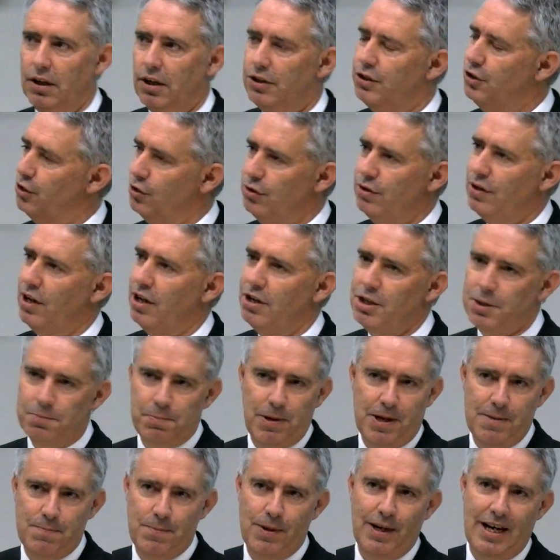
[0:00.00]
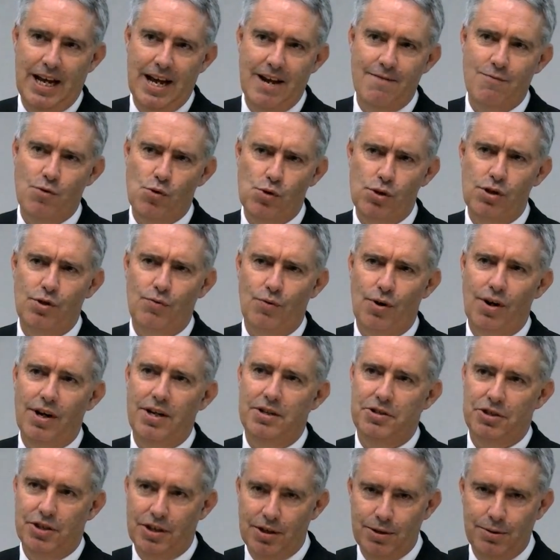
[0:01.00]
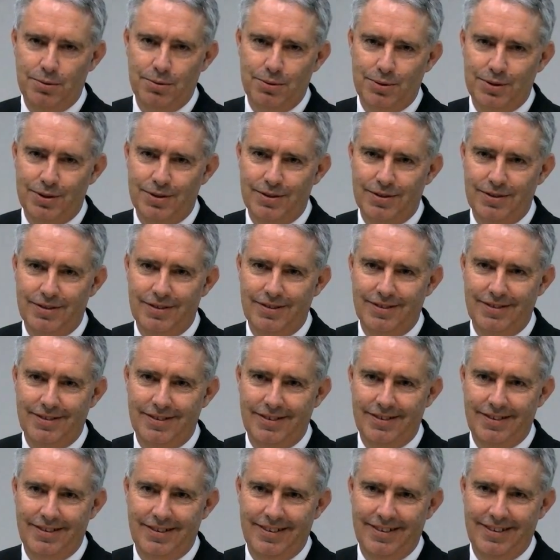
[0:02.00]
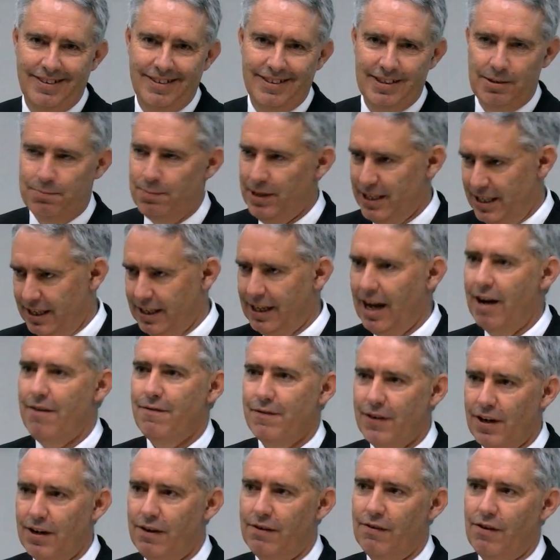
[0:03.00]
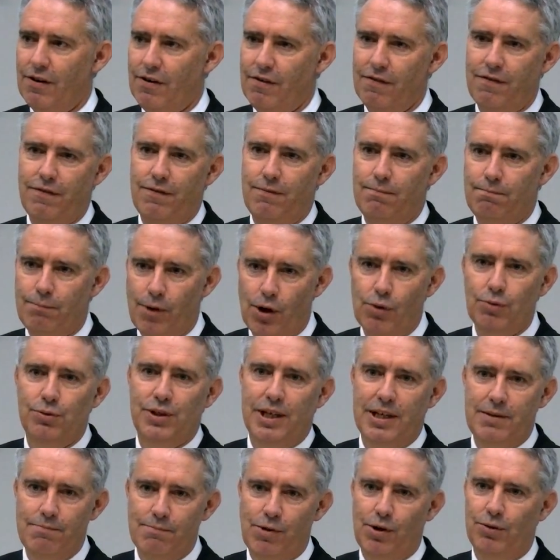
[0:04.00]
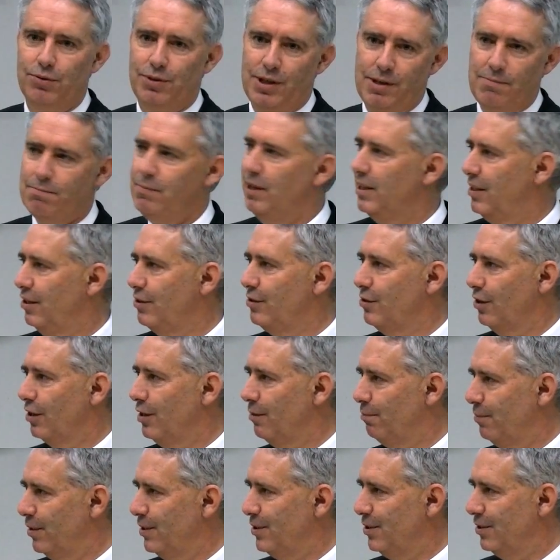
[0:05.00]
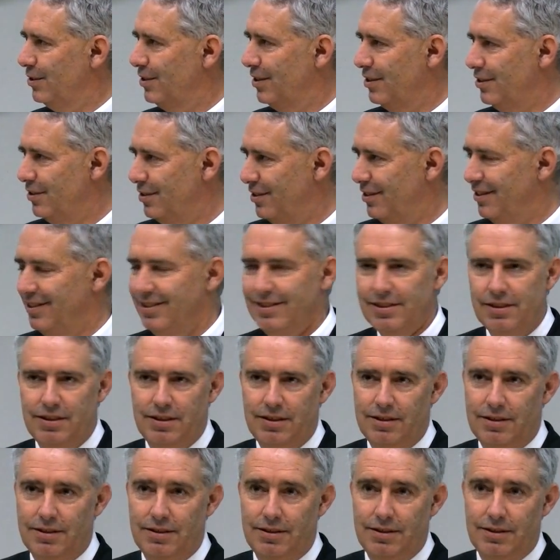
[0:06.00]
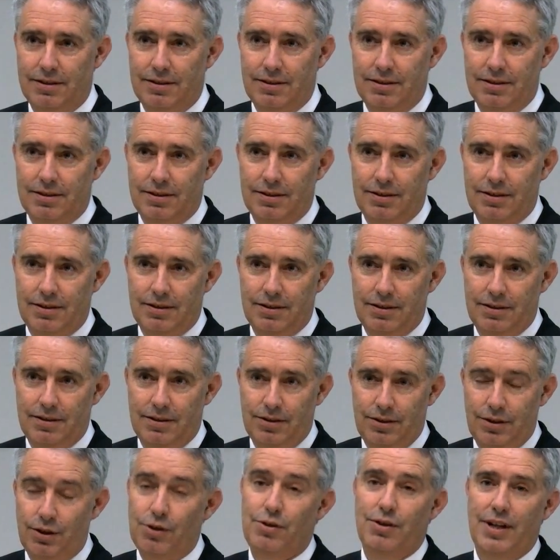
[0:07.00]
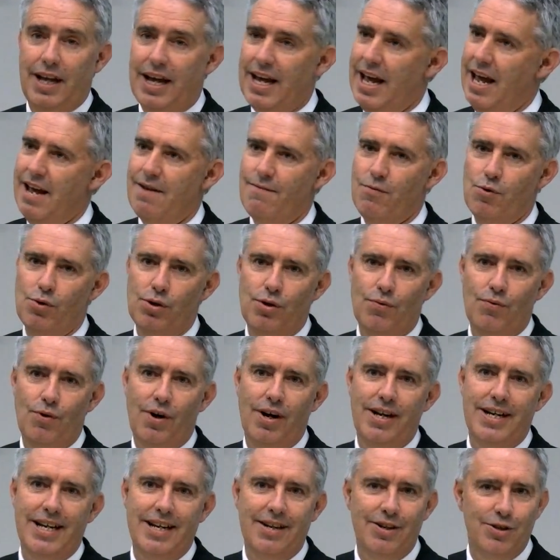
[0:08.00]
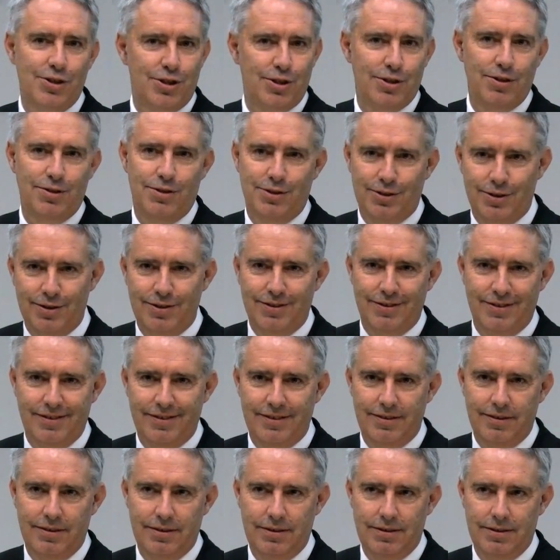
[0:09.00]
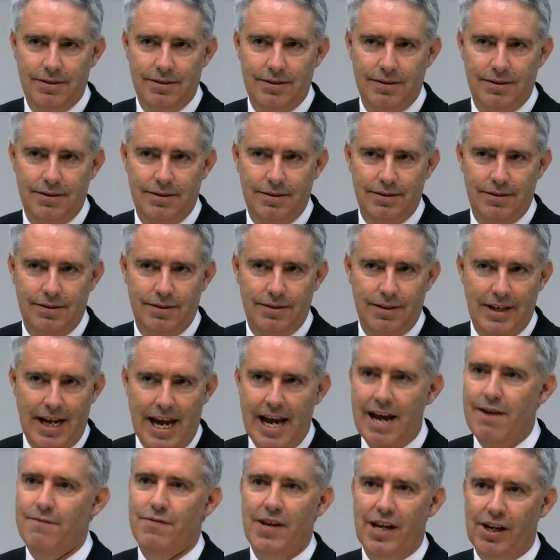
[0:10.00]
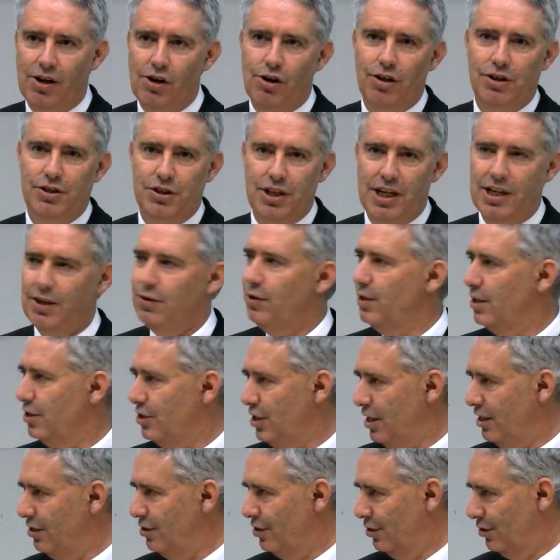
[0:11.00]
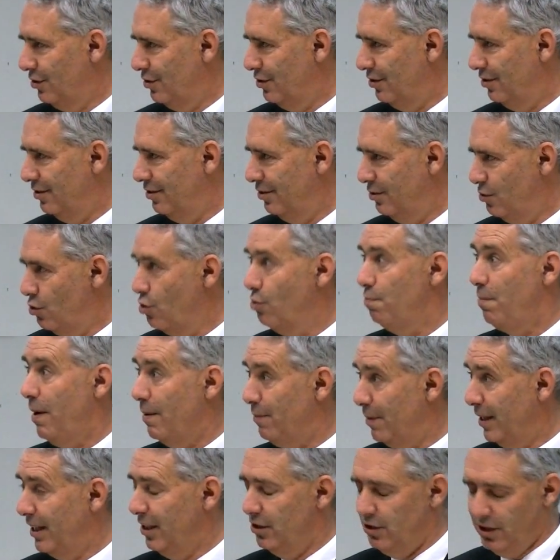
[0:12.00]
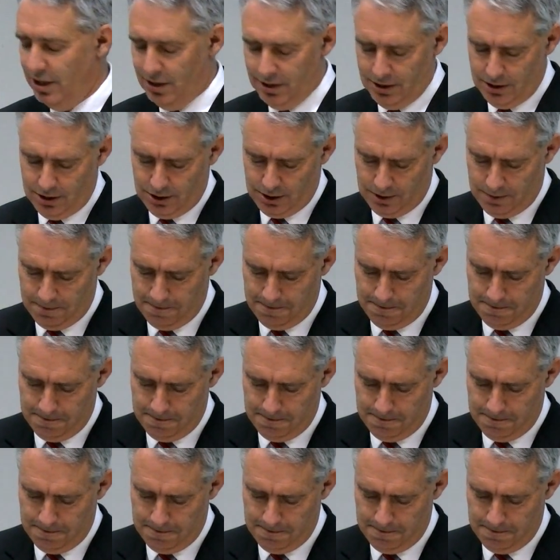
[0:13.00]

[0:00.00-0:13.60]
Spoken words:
Do those people have all the right skills to be a governor of multi-million dollar businesses? Do they have all the right attitudes? Have they got secret agendas or public agendas?